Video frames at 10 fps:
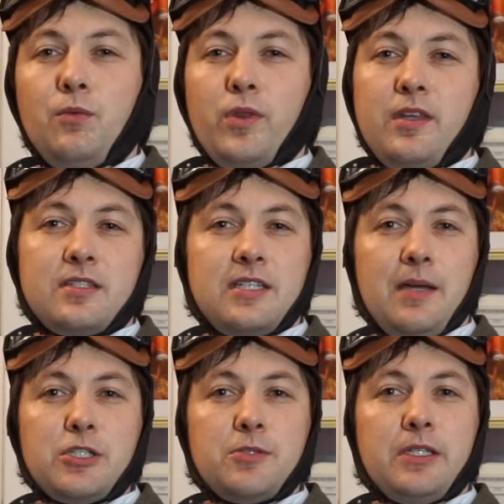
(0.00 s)
With the
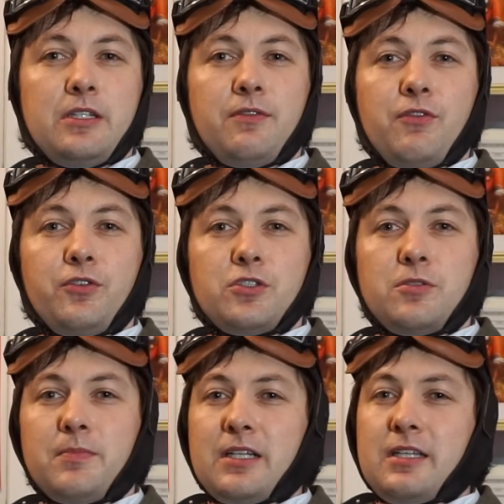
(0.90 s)
establishment of the first
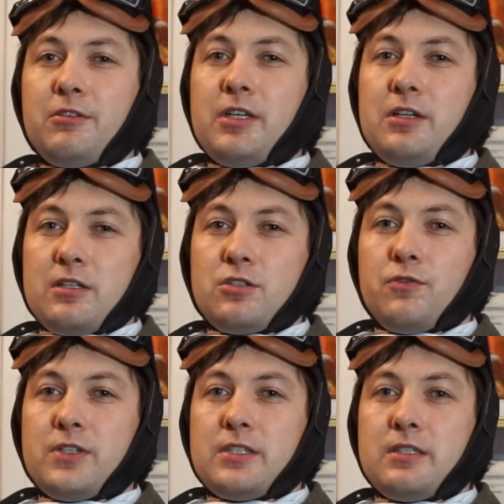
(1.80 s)
military air
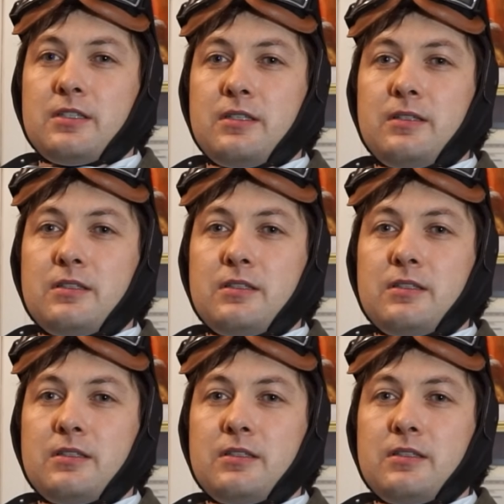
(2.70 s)
services,